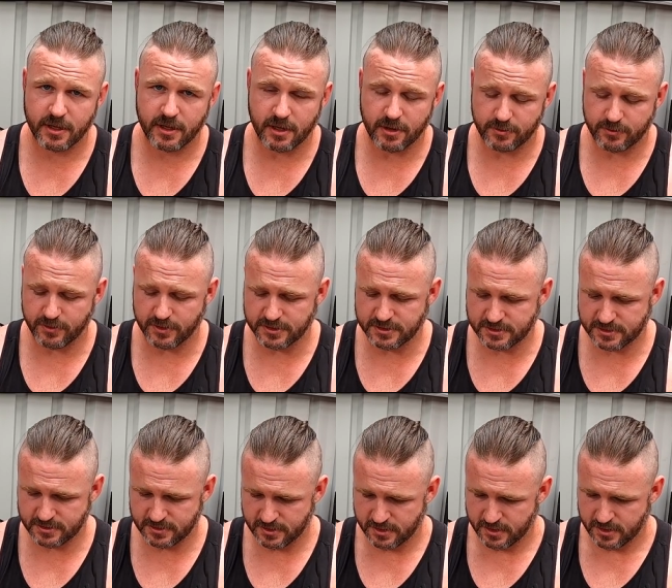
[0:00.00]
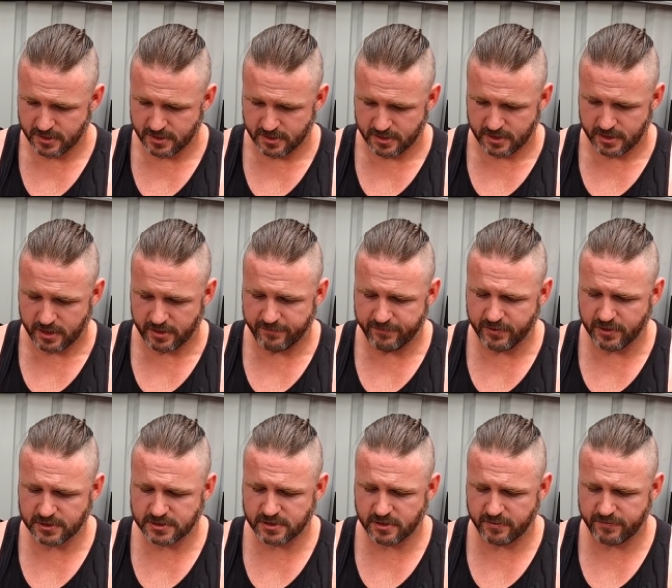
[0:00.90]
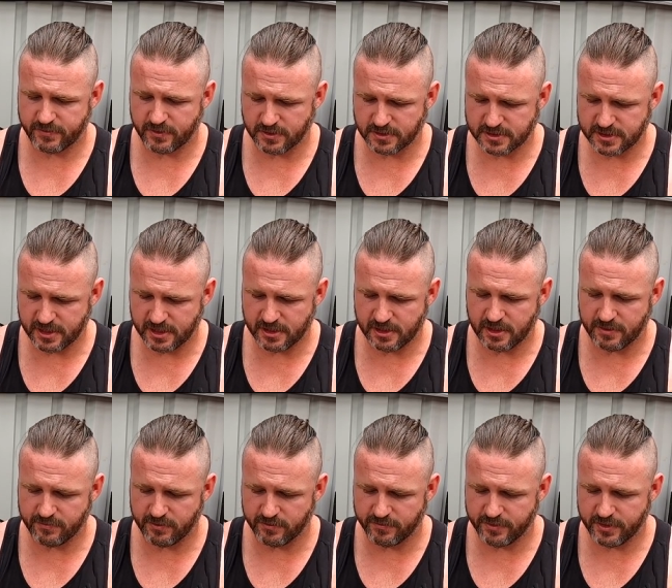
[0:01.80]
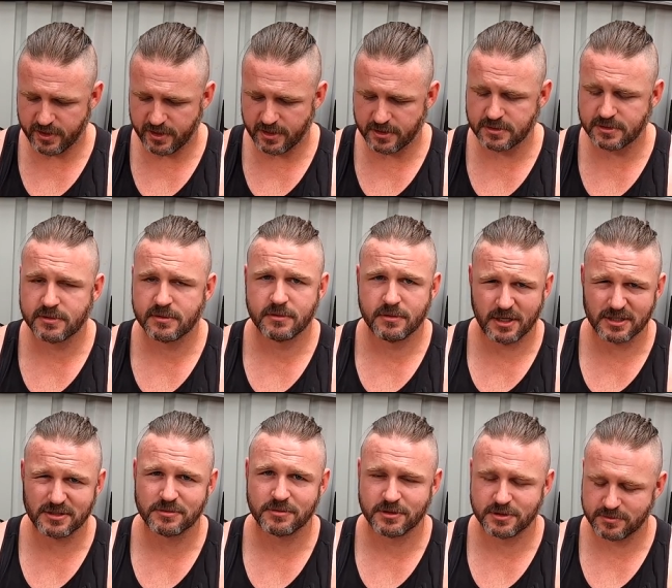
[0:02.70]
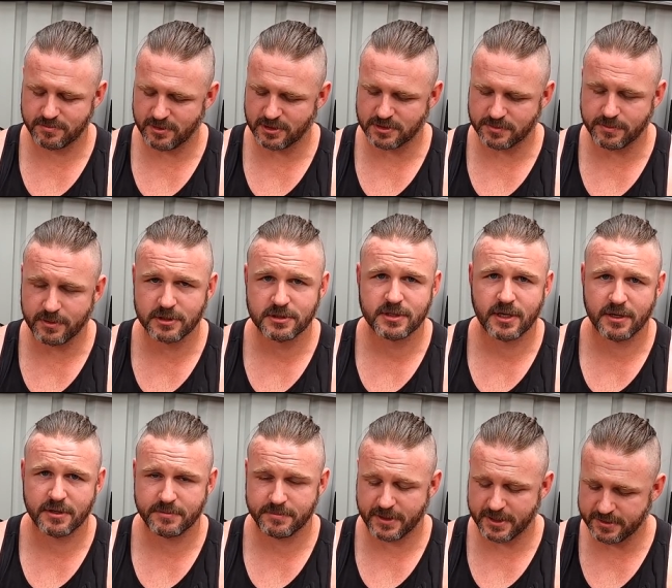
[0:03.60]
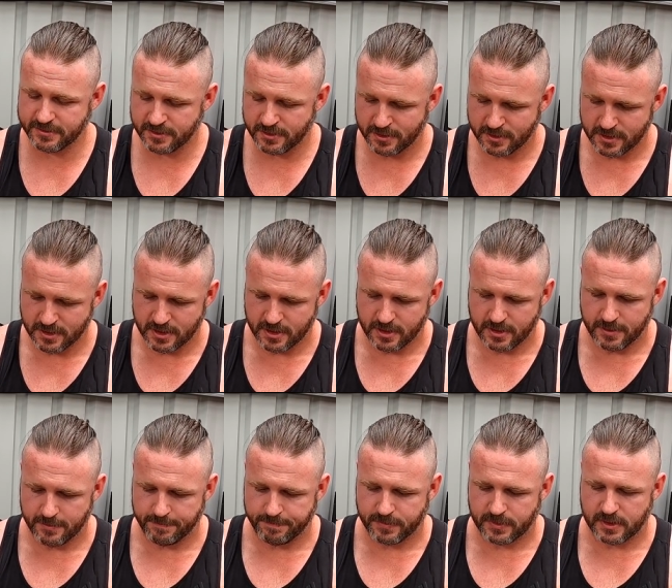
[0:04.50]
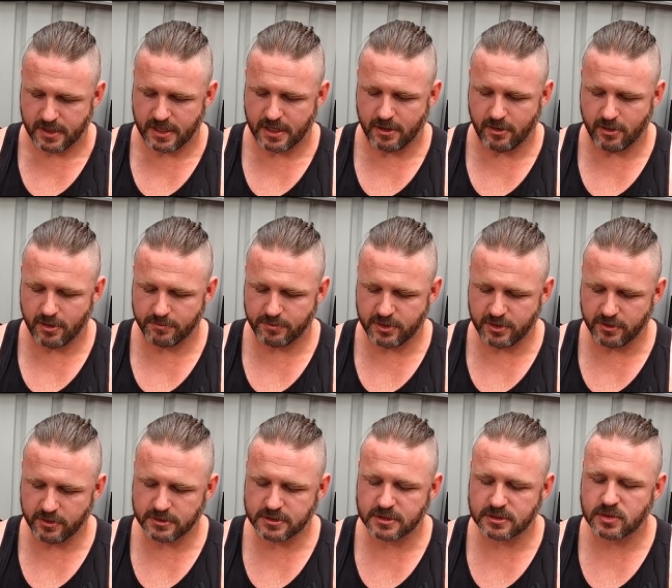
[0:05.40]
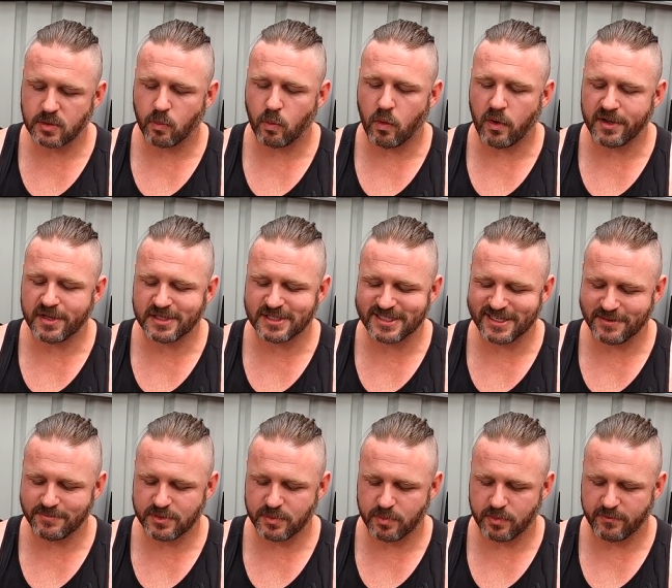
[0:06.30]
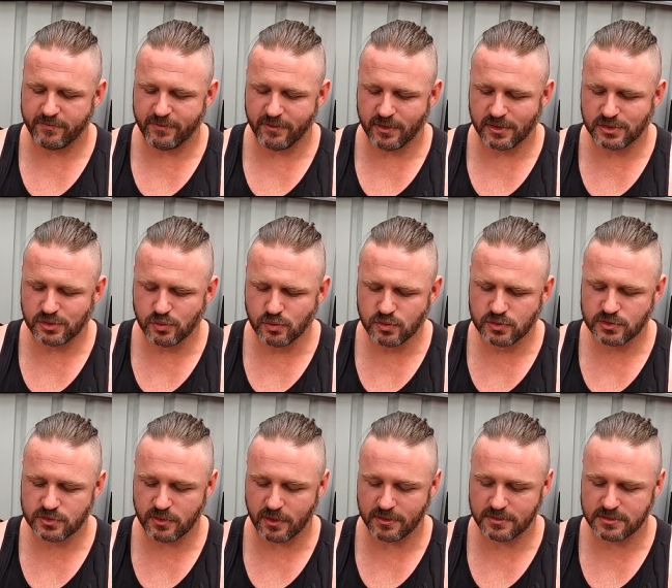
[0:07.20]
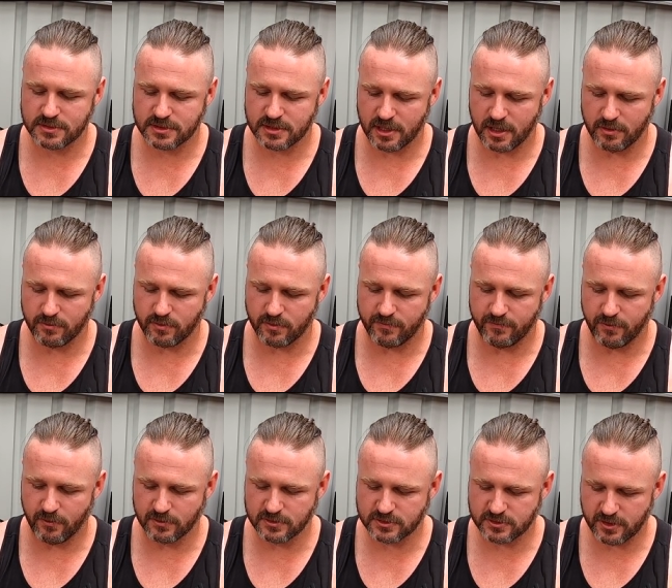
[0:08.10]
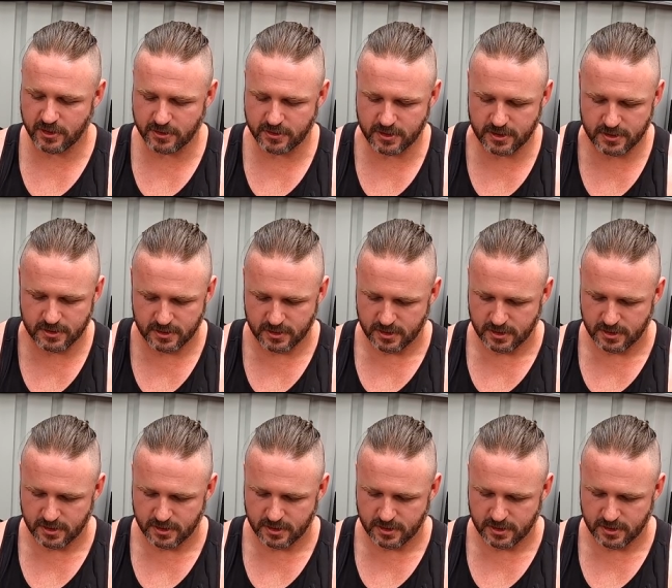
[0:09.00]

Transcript: Hey, I'm Chris. Uh, first off, gonna say love your videos. Thanks, Chris, much appreciated, mate. Uh, I'm curious as to why you seem to prefer two strokes over a four stroke.